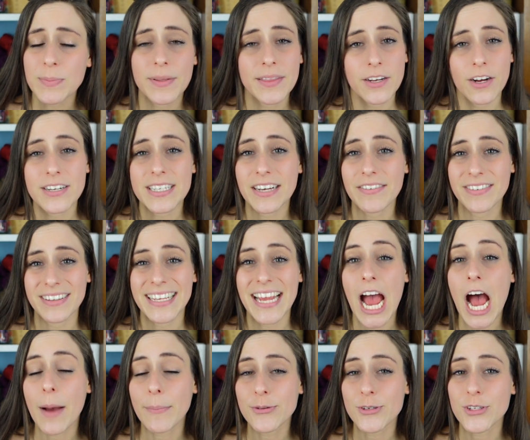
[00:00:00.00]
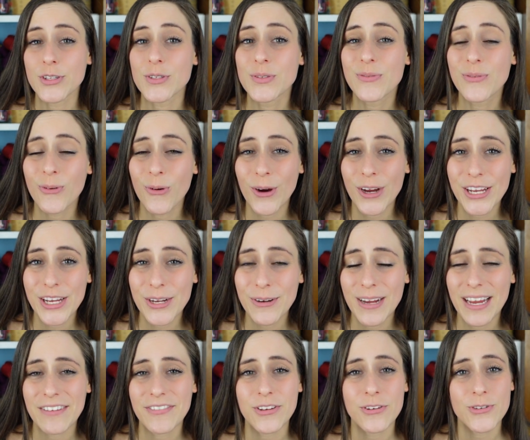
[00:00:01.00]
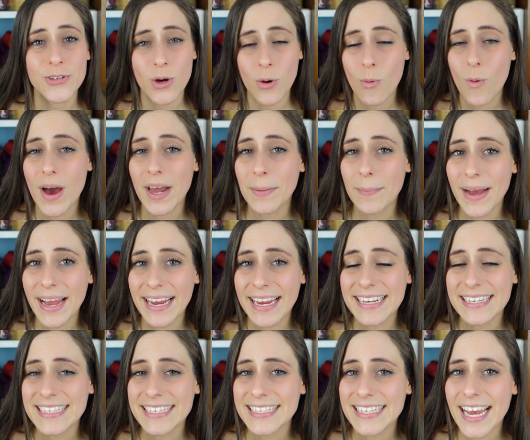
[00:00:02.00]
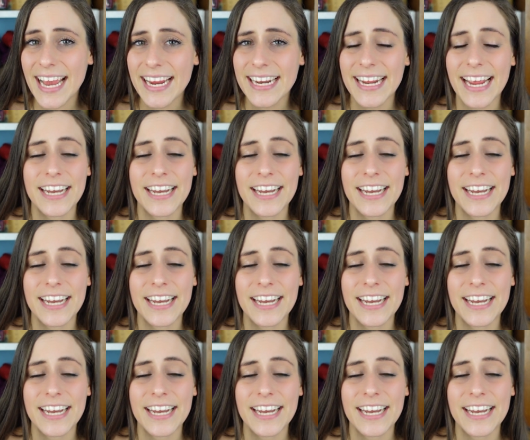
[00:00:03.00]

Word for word: but there are definitely options for you if you don't want to buy indie dyed.